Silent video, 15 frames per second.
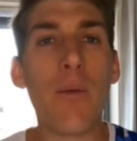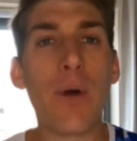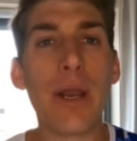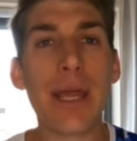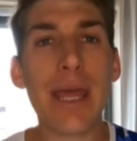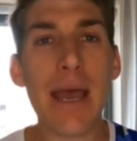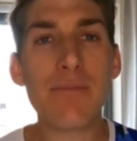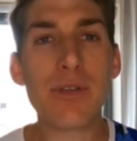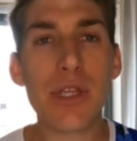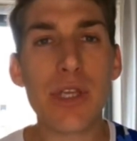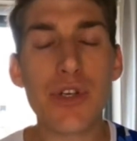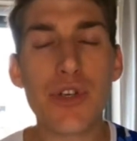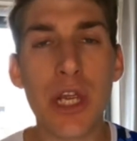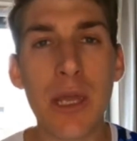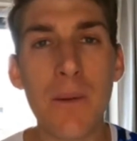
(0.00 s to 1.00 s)
When it came to
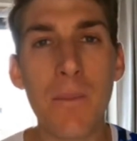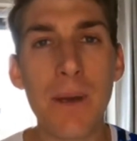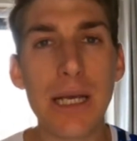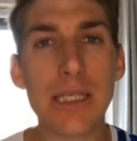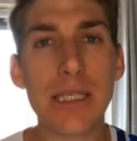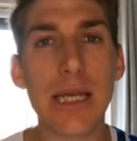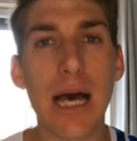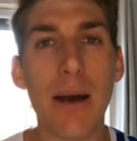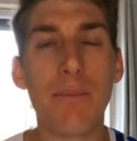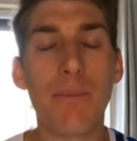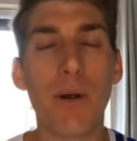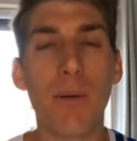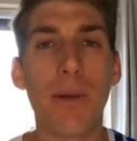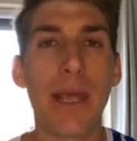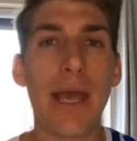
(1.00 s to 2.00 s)
the drink mix, I
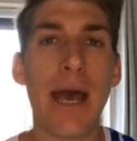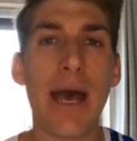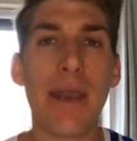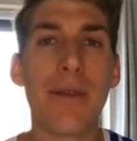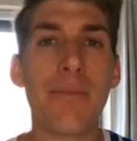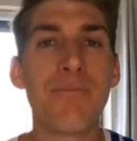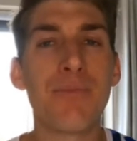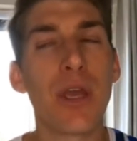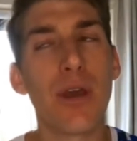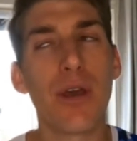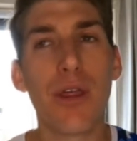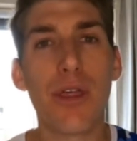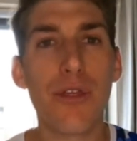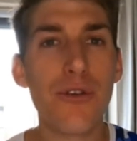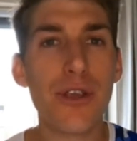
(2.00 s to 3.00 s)
probably had
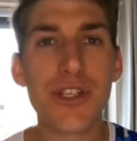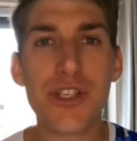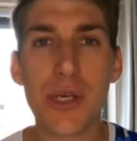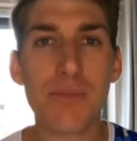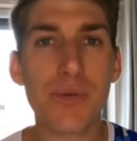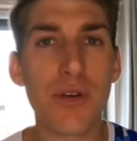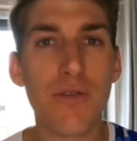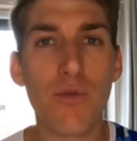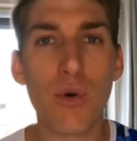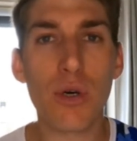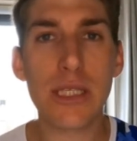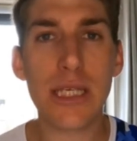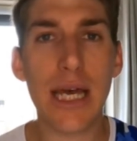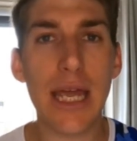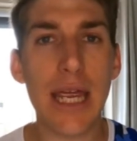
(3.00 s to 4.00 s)
3 sips of
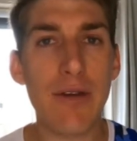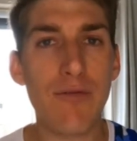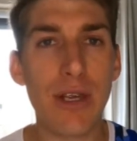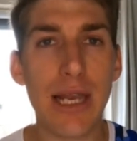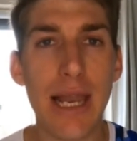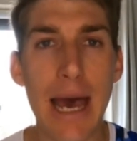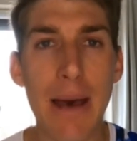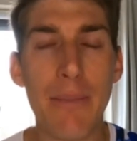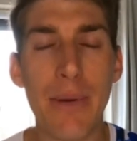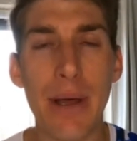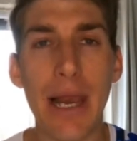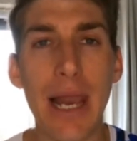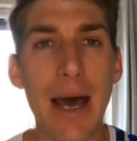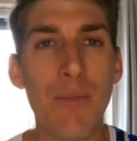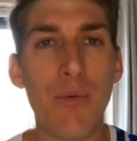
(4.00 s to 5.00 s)
water every lap.
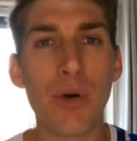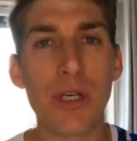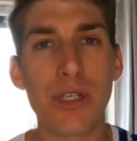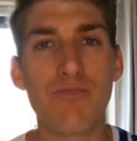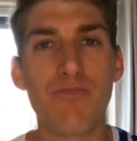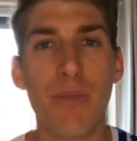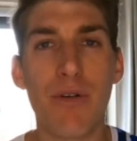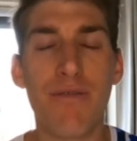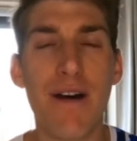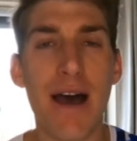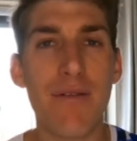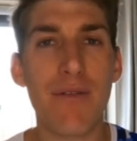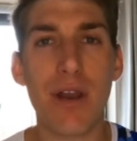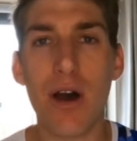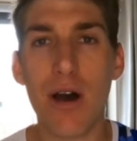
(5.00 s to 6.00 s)
A lap was
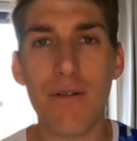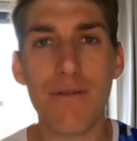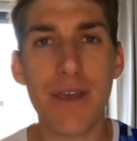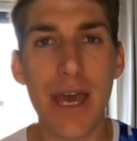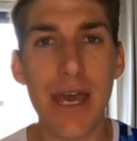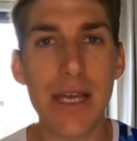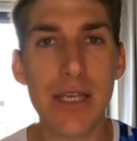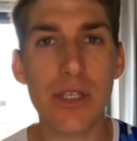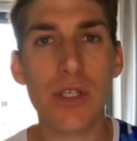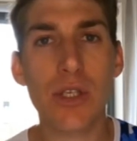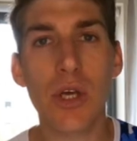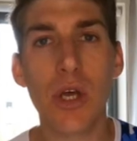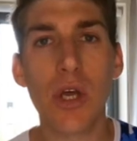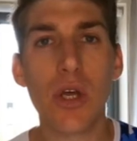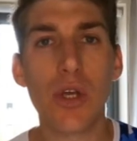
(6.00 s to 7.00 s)
5.5 Ks.
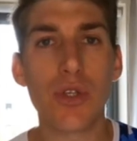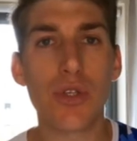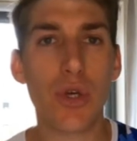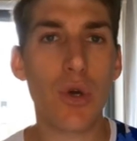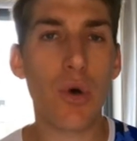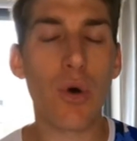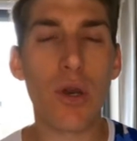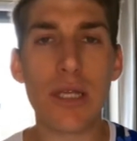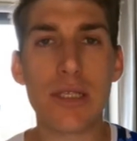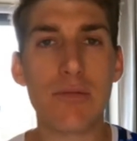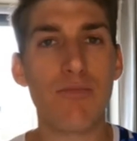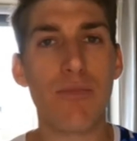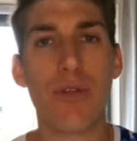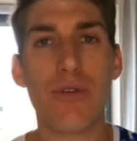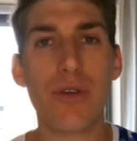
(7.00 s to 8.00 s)
So call it
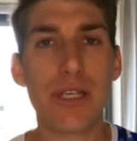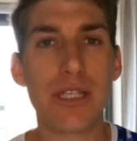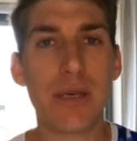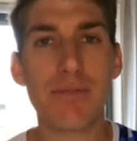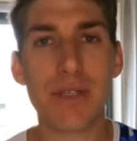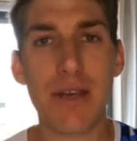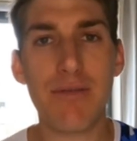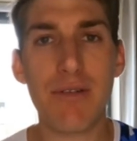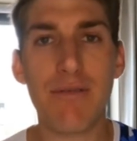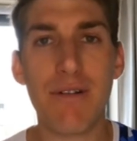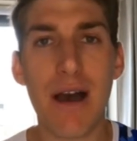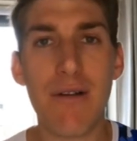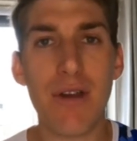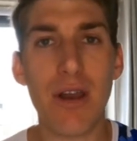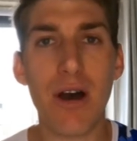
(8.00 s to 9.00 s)
3 sips every
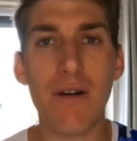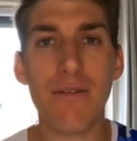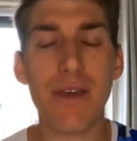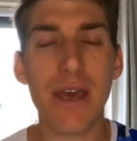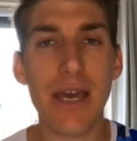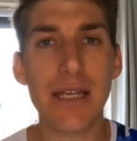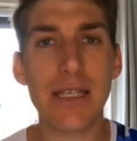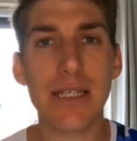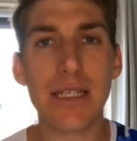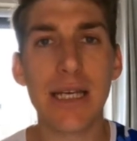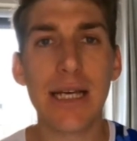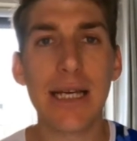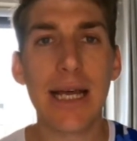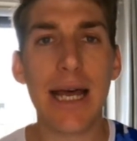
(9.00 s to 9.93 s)
5.5 Ks